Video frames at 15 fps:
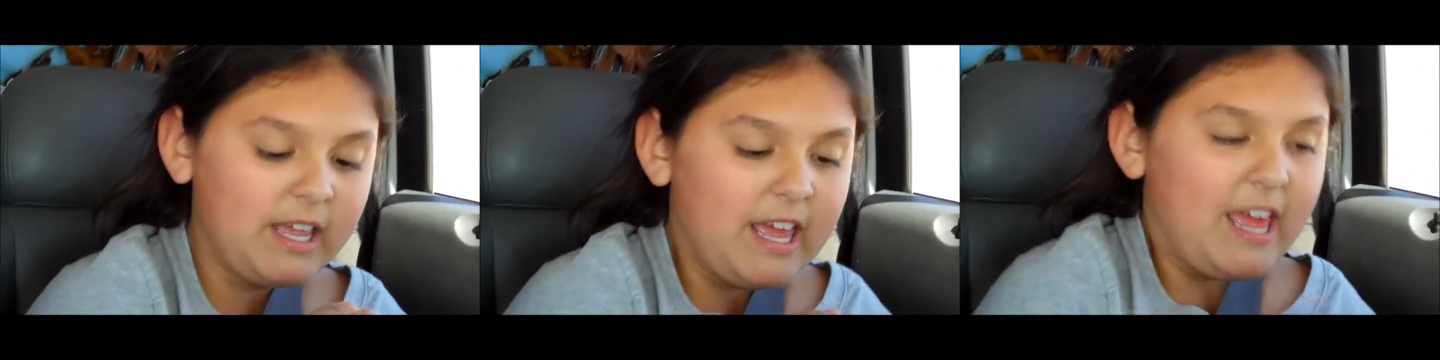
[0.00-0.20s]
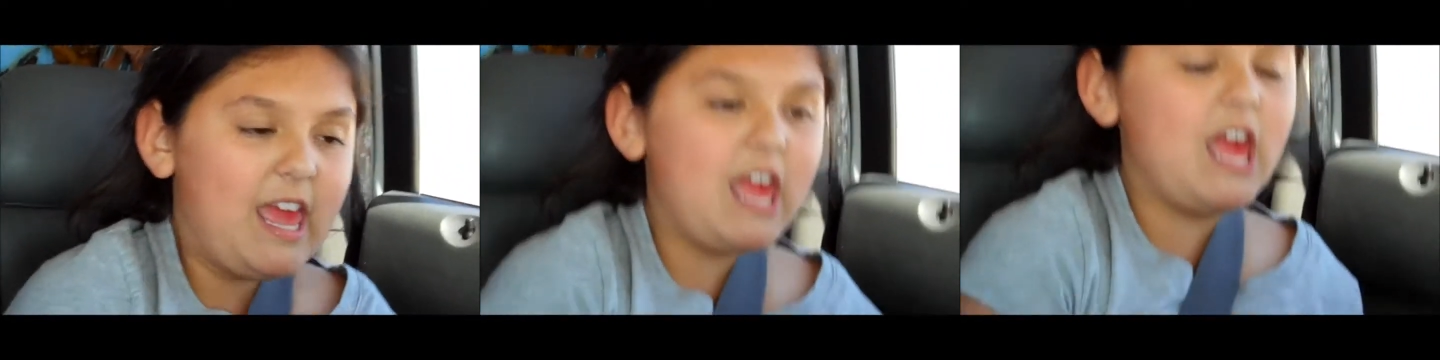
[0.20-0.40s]

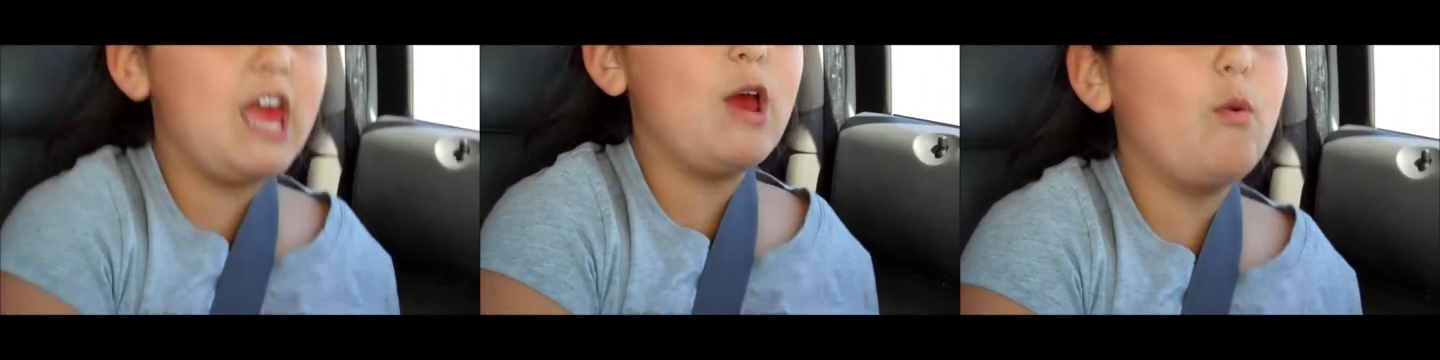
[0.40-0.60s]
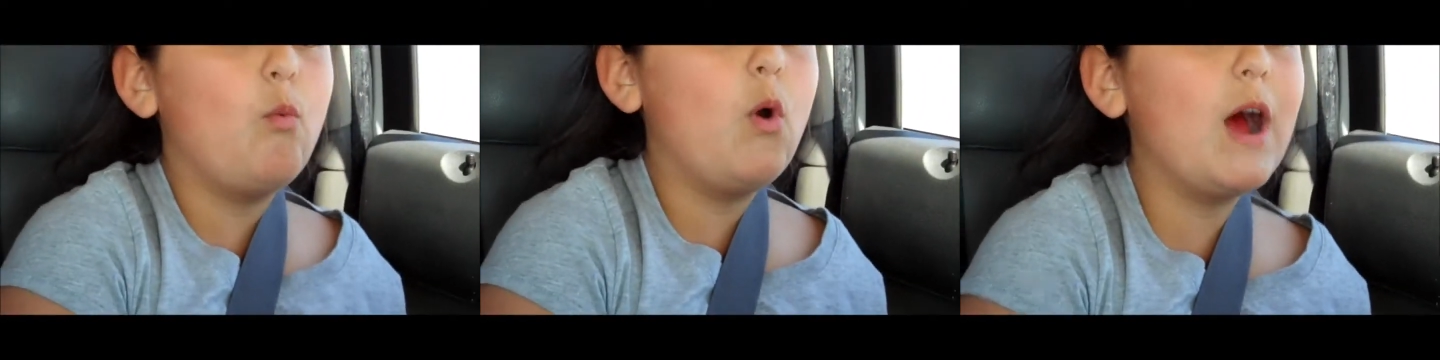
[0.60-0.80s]
But it
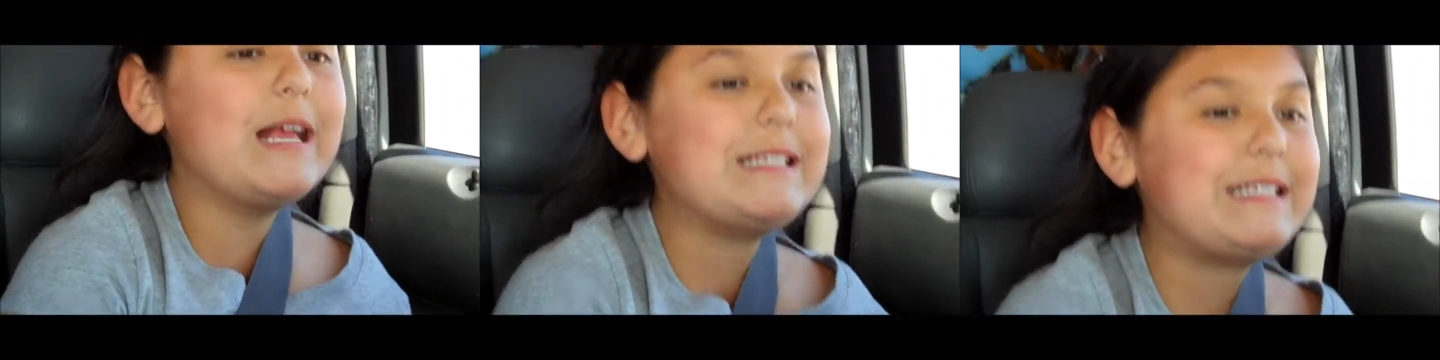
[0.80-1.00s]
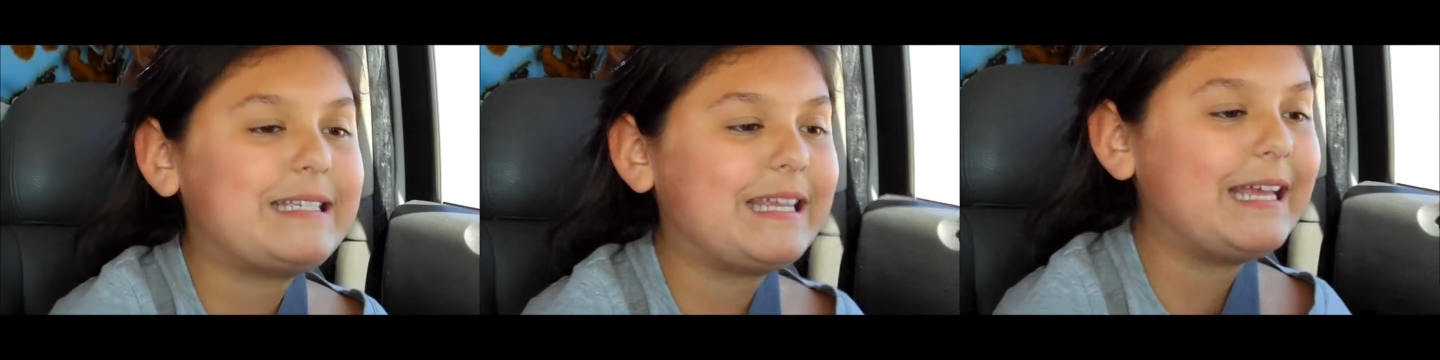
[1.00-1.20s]
was
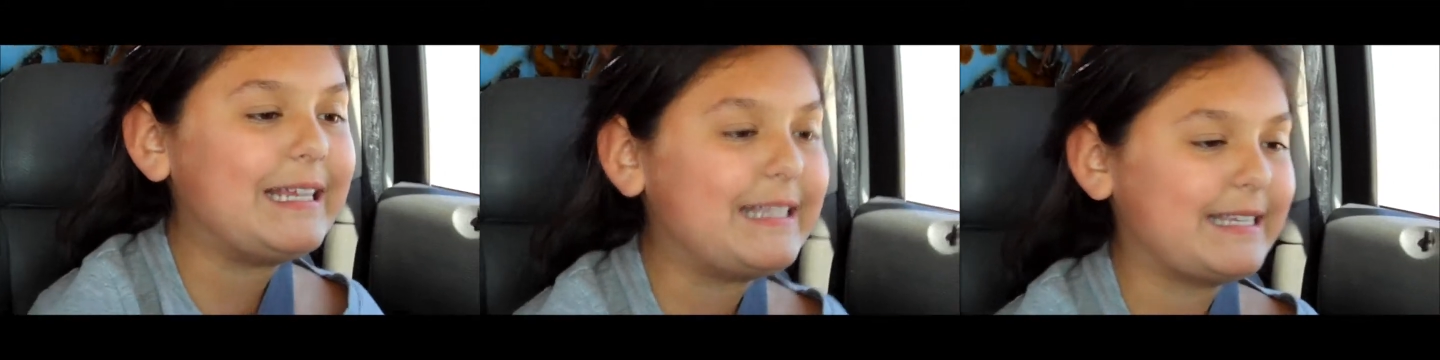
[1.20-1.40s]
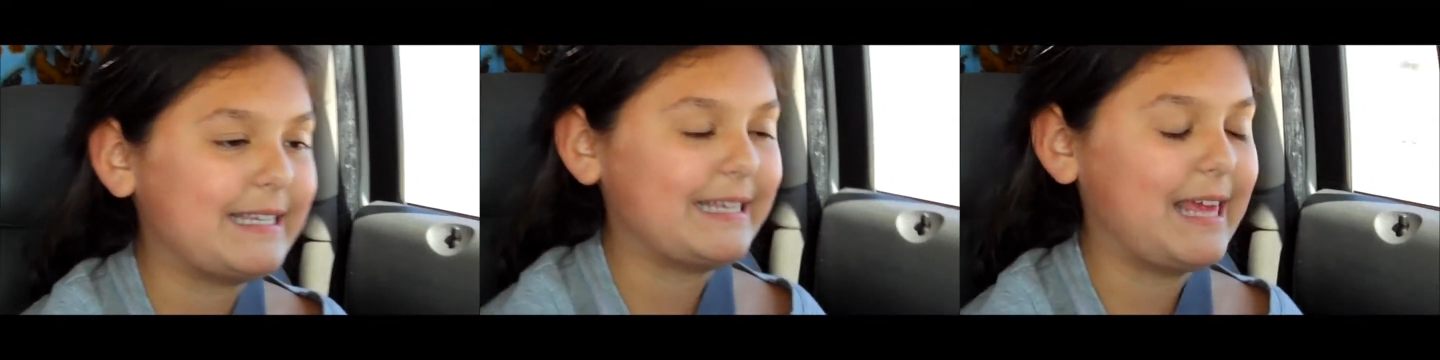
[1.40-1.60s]

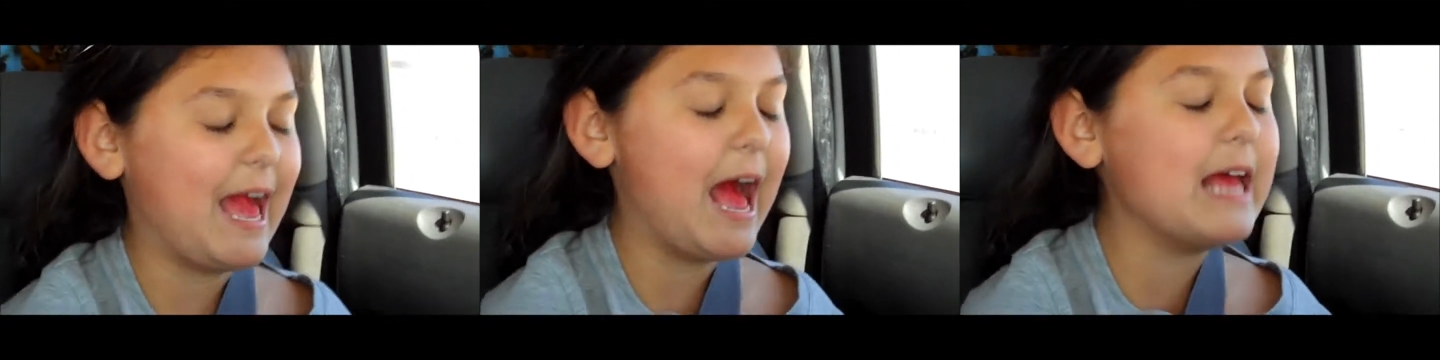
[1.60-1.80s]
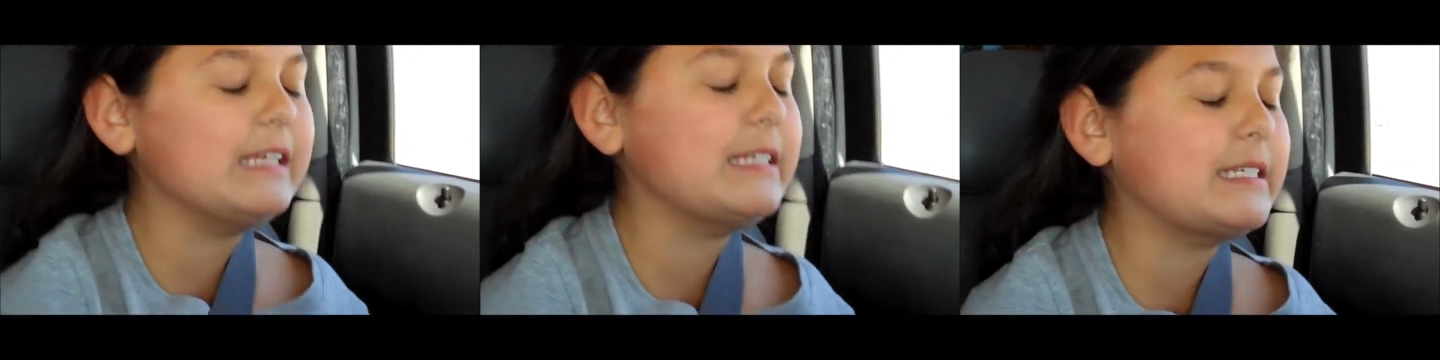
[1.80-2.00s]

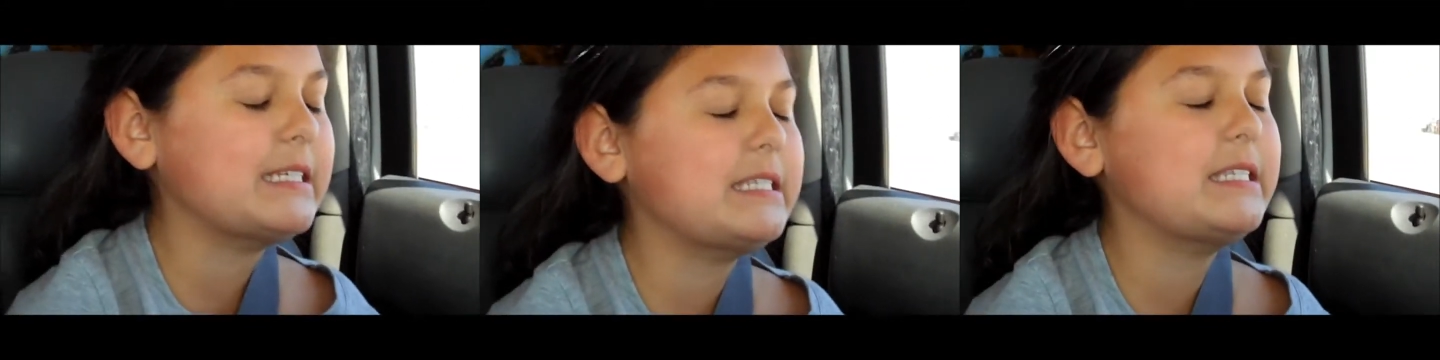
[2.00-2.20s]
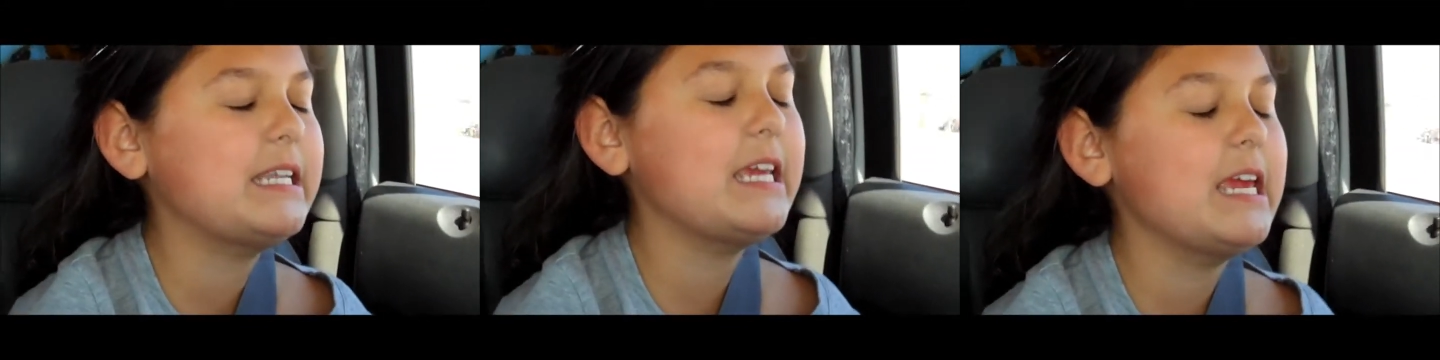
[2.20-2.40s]

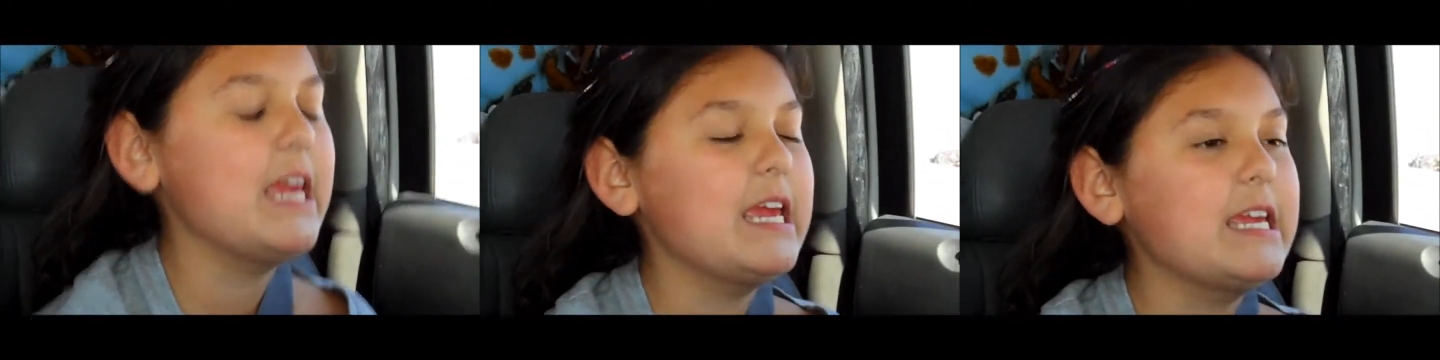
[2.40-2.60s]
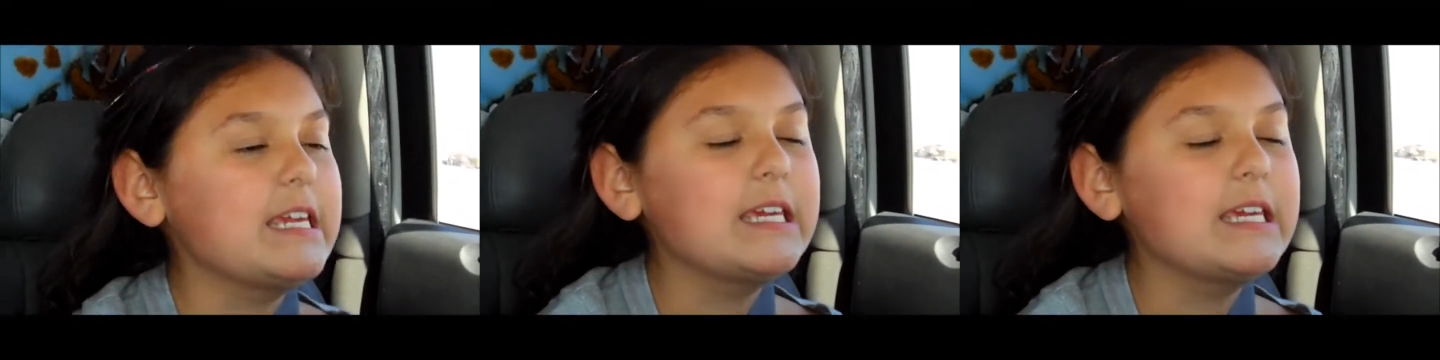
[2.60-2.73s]
disgusting.